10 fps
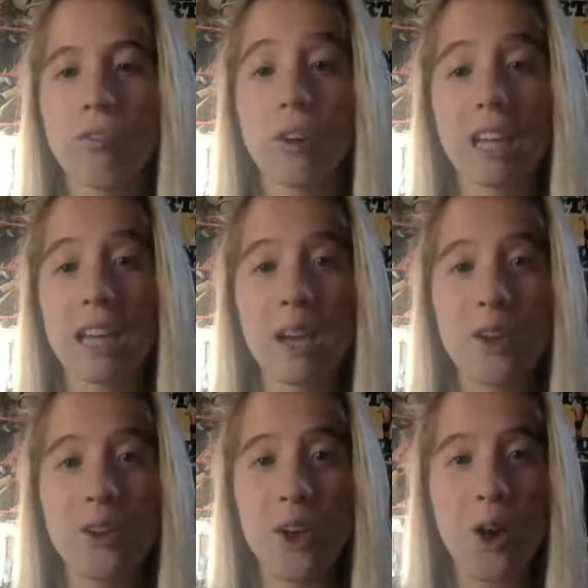really
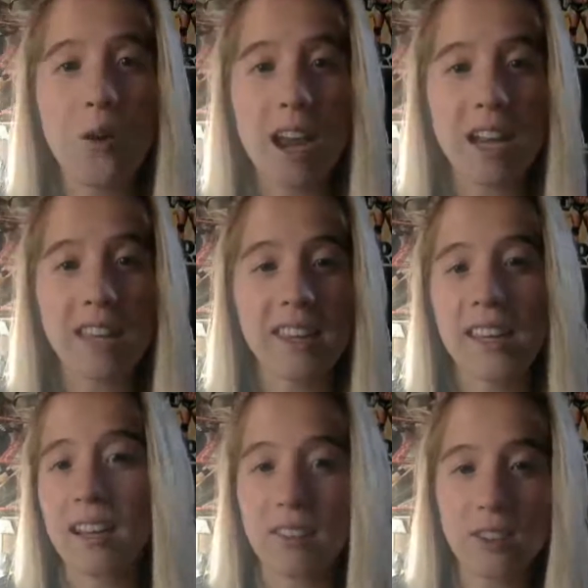know
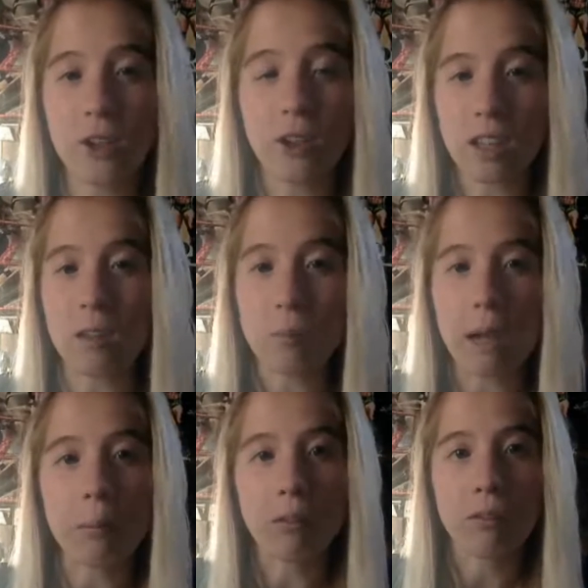anything until the
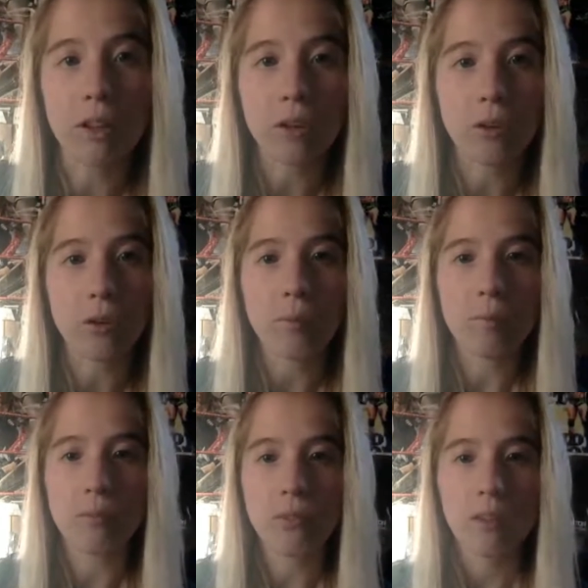pay-per-view.
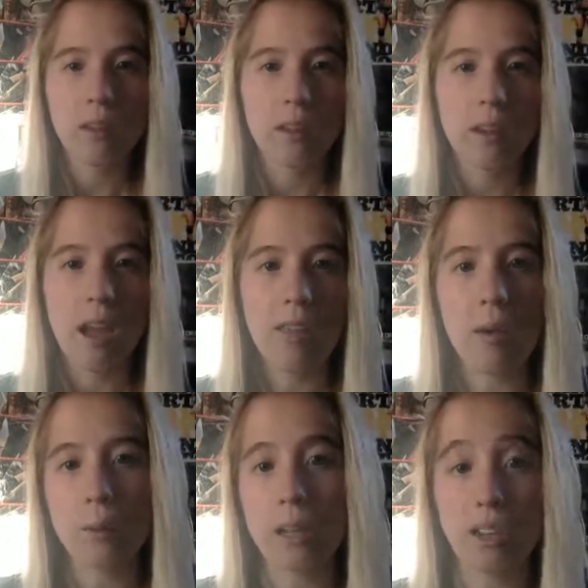And
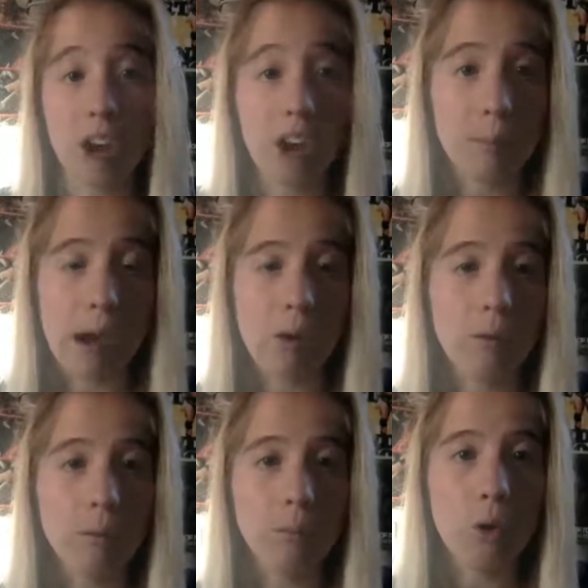then we can talk
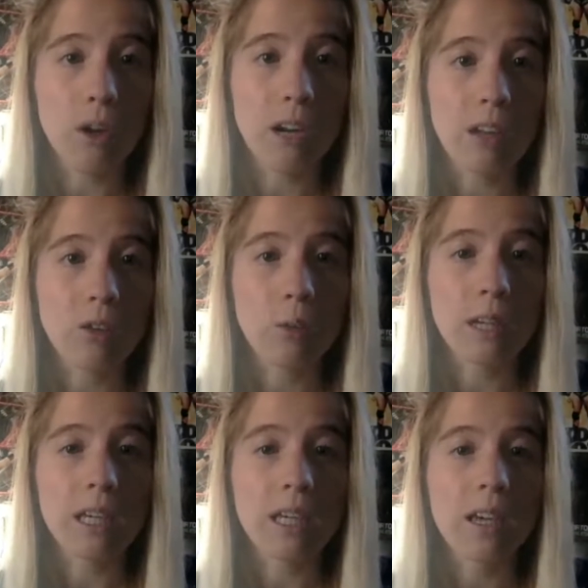about more next
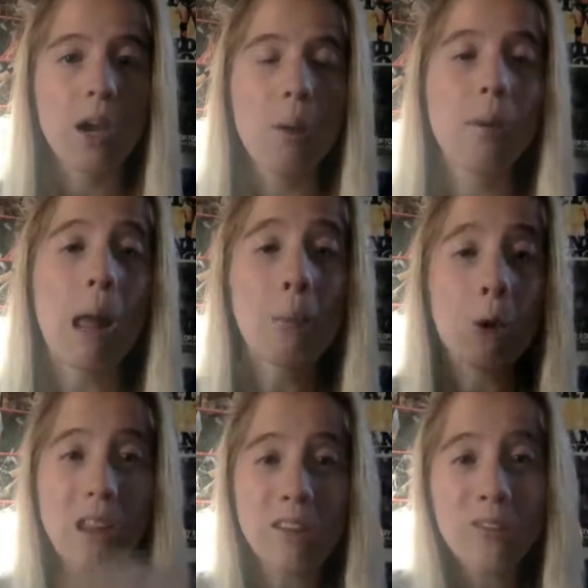week. But I'm
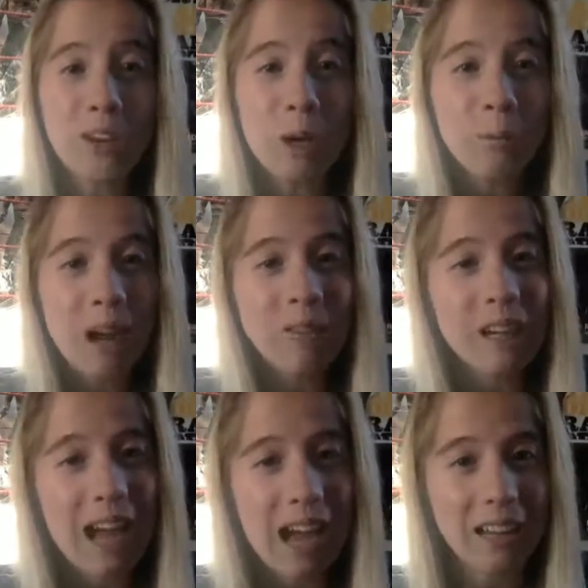going to film my
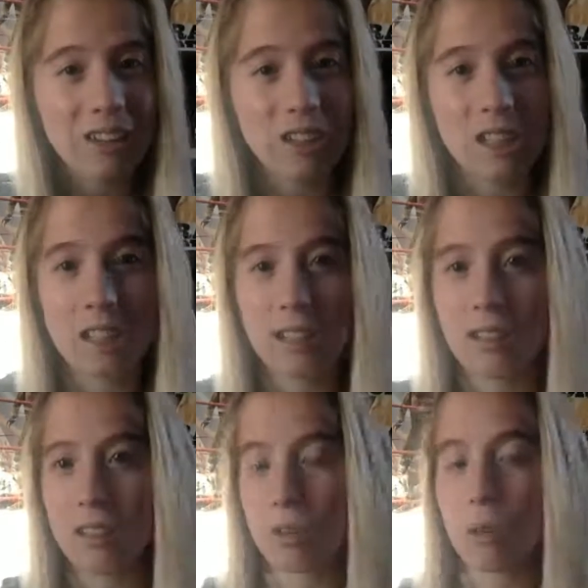reaction
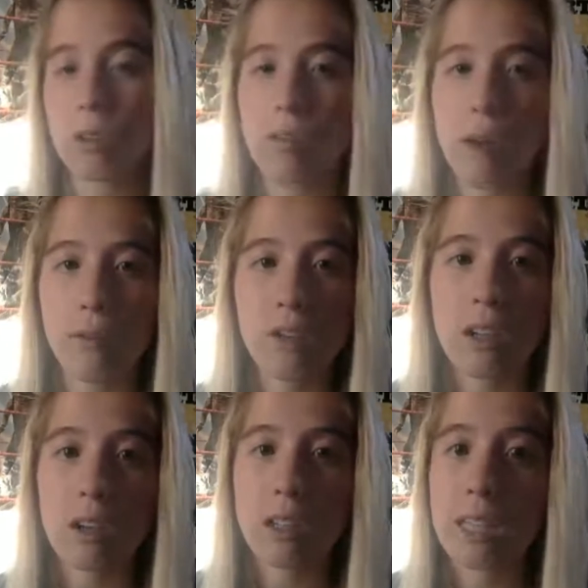to Survivor
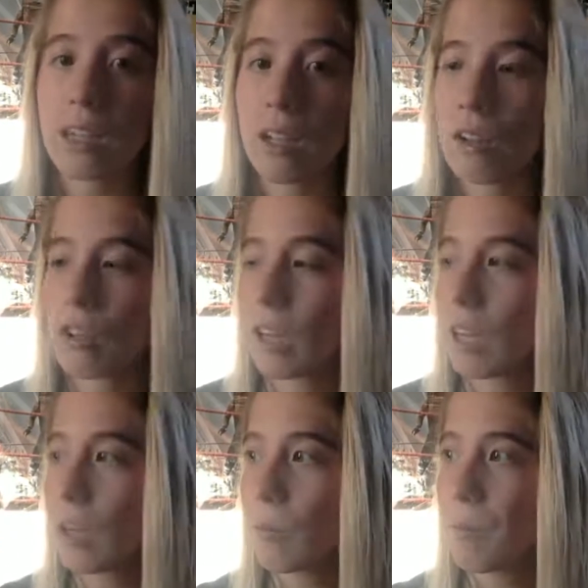Series and The
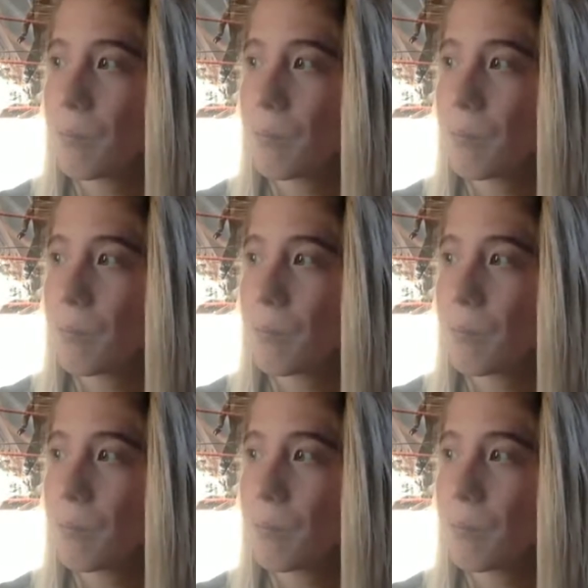Undertaker.